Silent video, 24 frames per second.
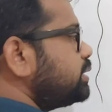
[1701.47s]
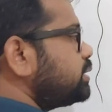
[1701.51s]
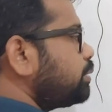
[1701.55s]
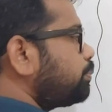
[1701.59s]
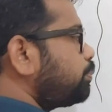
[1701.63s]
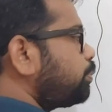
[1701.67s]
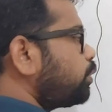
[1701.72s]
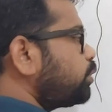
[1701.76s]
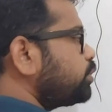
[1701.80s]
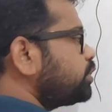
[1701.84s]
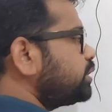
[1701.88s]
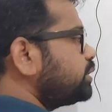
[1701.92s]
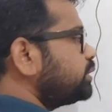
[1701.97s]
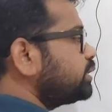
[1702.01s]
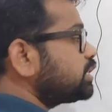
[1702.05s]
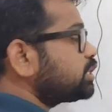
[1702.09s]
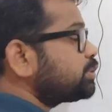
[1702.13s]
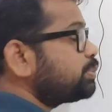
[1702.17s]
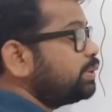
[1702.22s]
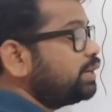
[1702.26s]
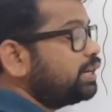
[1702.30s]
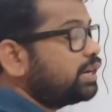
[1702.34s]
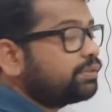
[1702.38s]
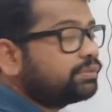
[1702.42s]
is approaching the
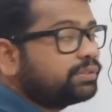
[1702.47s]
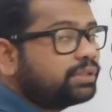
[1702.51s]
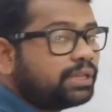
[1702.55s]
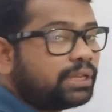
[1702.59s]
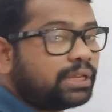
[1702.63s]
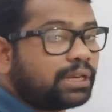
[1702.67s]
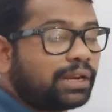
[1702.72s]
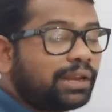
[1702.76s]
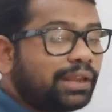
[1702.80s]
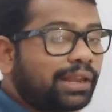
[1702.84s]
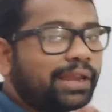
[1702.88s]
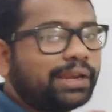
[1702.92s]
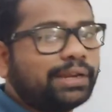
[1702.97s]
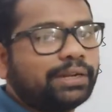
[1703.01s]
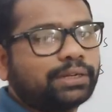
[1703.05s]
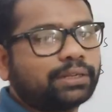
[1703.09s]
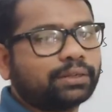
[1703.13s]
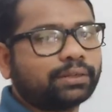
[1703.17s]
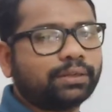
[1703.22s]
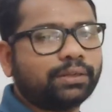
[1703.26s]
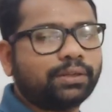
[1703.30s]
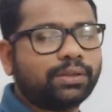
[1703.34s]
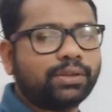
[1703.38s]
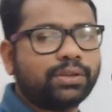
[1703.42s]
speed of the
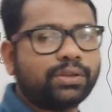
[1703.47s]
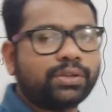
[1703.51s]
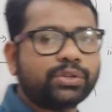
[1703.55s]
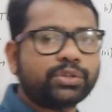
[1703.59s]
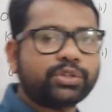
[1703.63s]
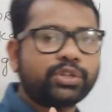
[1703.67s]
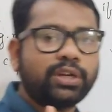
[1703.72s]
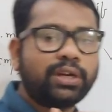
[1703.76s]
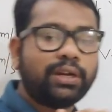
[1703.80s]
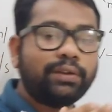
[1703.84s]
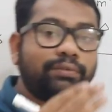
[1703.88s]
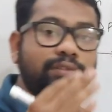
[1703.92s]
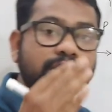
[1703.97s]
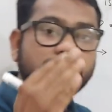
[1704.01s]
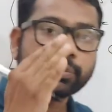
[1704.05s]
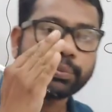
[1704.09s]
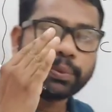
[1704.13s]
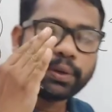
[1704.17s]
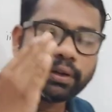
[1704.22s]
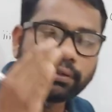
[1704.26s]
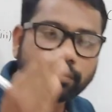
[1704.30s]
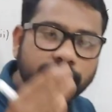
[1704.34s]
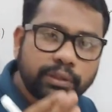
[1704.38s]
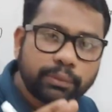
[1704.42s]
light, children, if the
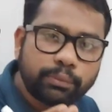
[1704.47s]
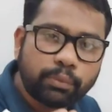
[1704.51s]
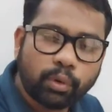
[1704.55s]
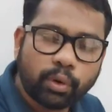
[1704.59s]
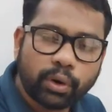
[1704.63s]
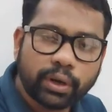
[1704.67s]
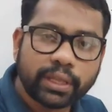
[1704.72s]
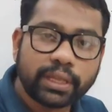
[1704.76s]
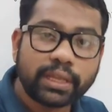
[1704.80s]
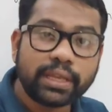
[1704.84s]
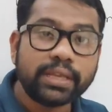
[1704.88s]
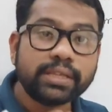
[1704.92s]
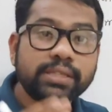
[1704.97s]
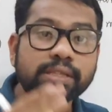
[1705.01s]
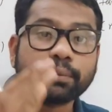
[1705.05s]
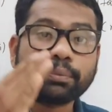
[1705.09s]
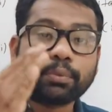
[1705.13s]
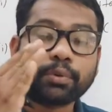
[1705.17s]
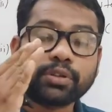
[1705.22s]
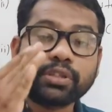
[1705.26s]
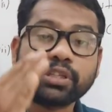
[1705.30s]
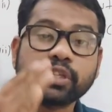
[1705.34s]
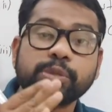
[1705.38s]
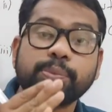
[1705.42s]
speed of the body is
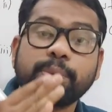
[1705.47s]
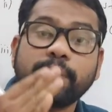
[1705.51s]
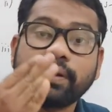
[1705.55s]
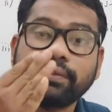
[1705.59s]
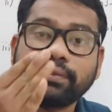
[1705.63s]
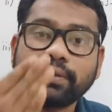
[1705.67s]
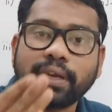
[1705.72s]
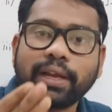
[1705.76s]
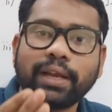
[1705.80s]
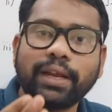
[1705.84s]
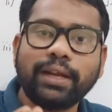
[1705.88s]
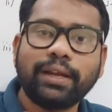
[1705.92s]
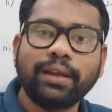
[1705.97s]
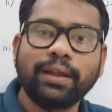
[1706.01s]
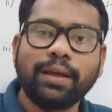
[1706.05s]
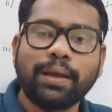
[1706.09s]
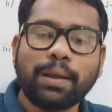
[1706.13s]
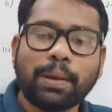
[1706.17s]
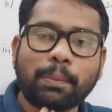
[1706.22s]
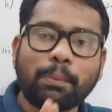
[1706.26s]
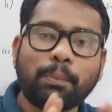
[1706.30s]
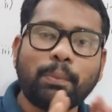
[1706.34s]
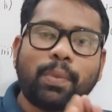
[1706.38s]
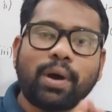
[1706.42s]
approaching the speed of the light,
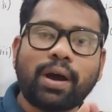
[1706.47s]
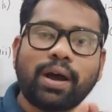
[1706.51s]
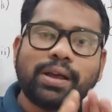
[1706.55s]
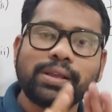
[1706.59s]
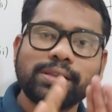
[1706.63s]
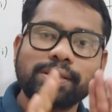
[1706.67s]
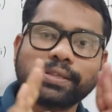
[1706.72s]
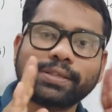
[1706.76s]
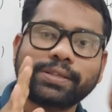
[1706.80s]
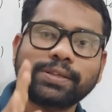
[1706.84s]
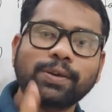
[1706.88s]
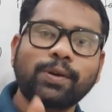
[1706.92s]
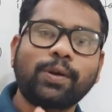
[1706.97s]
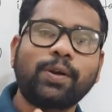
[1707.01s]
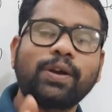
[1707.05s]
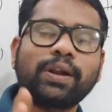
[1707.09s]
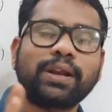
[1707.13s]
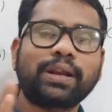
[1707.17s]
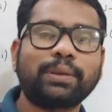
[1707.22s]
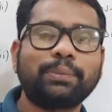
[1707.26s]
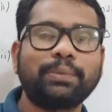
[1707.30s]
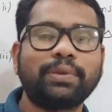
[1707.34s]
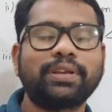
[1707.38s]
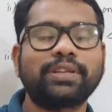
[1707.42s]
mass
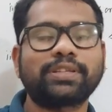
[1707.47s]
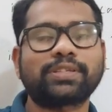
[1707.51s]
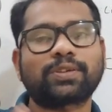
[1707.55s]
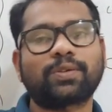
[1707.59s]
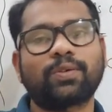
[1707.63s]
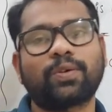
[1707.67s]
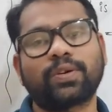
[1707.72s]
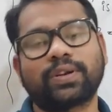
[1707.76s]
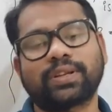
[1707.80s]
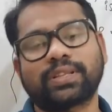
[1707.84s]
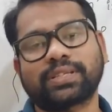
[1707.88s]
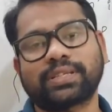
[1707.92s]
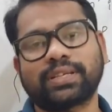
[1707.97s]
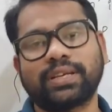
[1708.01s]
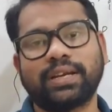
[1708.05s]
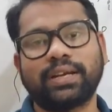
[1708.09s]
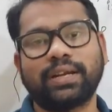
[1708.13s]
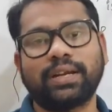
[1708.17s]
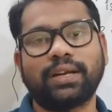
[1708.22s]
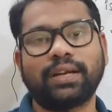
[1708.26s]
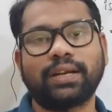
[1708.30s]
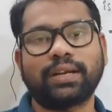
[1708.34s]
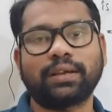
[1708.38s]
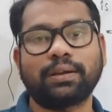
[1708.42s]
not remains
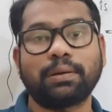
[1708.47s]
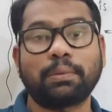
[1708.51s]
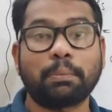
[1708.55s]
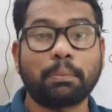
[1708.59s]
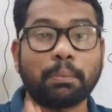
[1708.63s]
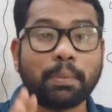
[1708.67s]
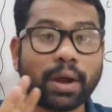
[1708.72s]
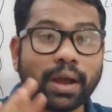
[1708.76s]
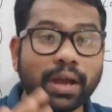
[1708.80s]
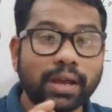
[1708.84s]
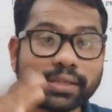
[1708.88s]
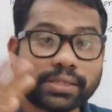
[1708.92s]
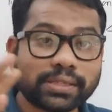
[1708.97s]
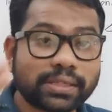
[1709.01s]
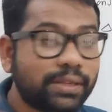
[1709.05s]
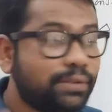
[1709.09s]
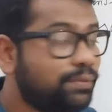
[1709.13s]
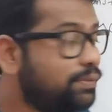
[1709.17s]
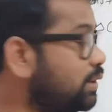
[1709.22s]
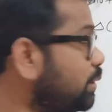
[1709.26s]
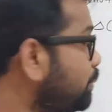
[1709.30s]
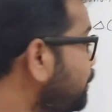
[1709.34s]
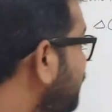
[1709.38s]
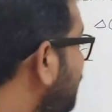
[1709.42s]
constant. Mass
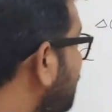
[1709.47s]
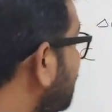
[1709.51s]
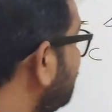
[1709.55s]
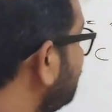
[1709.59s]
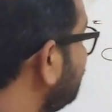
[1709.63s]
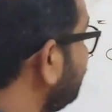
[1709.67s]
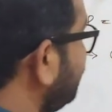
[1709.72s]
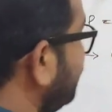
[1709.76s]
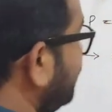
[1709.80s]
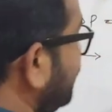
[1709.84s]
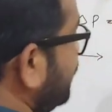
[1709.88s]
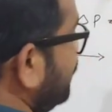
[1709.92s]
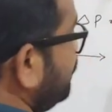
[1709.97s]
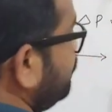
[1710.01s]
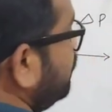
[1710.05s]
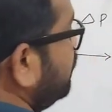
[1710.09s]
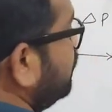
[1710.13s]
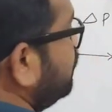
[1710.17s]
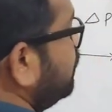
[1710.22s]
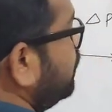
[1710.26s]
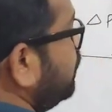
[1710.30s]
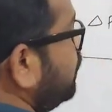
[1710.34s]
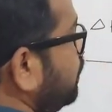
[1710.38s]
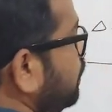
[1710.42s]
will become
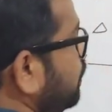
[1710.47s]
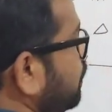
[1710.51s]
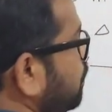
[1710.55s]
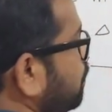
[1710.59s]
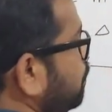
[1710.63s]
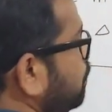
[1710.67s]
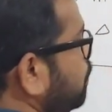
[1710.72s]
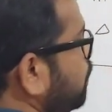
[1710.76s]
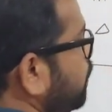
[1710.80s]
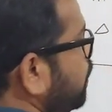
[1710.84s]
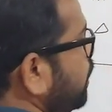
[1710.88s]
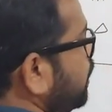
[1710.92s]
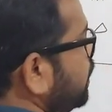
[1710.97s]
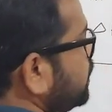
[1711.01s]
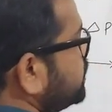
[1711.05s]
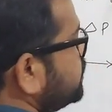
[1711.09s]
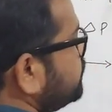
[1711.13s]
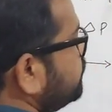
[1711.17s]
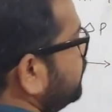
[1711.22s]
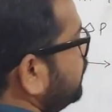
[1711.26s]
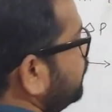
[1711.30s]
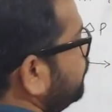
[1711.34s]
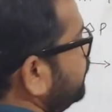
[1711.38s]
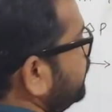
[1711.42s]
variable.
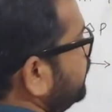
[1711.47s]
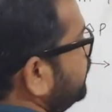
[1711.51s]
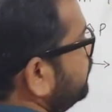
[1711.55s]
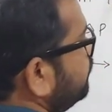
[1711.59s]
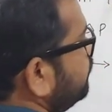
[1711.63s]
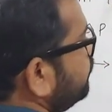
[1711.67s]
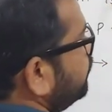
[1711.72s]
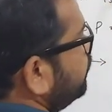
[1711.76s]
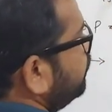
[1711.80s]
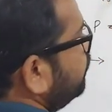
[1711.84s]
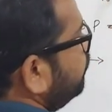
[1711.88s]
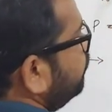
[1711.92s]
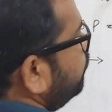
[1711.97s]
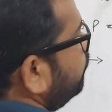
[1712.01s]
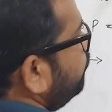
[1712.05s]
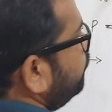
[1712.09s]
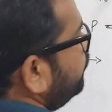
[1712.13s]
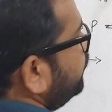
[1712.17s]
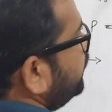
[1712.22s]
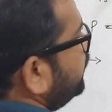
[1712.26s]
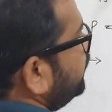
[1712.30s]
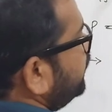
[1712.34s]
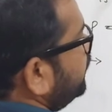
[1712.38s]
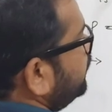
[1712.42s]
Mass will be
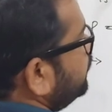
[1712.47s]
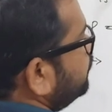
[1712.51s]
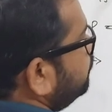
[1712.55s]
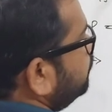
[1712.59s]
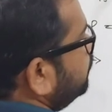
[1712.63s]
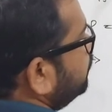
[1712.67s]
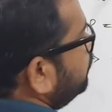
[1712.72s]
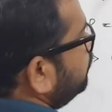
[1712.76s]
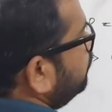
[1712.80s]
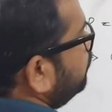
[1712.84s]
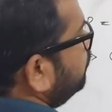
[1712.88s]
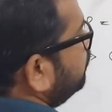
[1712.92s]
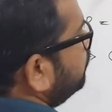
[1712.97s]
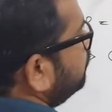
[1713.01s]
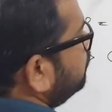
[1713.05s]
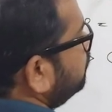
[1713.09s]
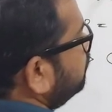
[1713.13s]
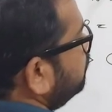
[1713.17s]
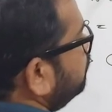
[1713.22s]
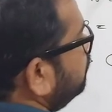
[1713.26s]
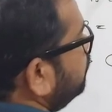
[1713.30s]
variable.